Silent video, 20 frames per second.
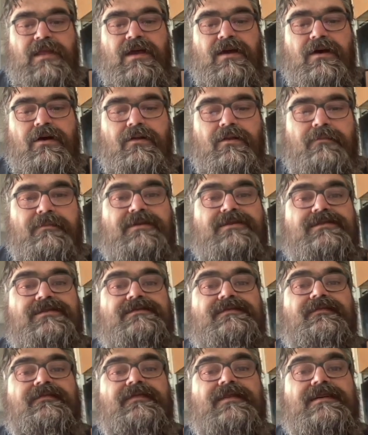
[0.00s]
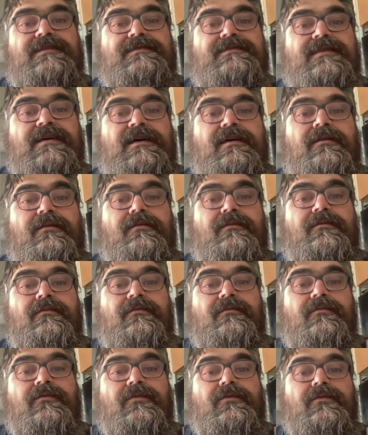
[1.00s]
Oh, let me just fix that
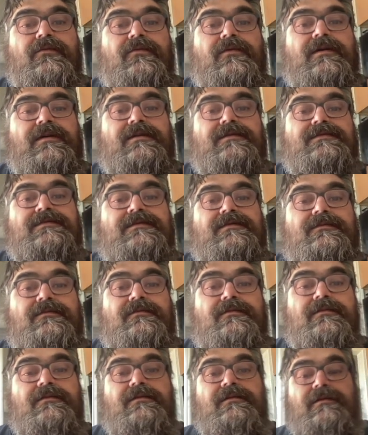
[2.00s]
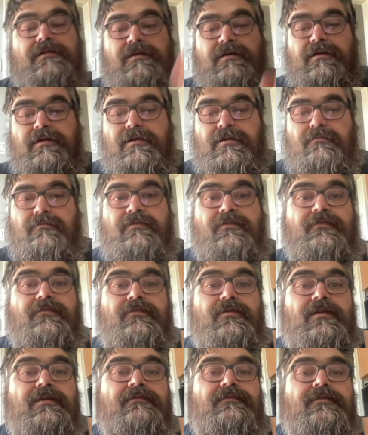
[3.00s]
real quick, too,
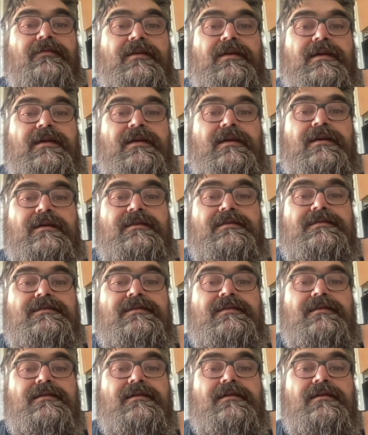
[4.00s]
before I forget.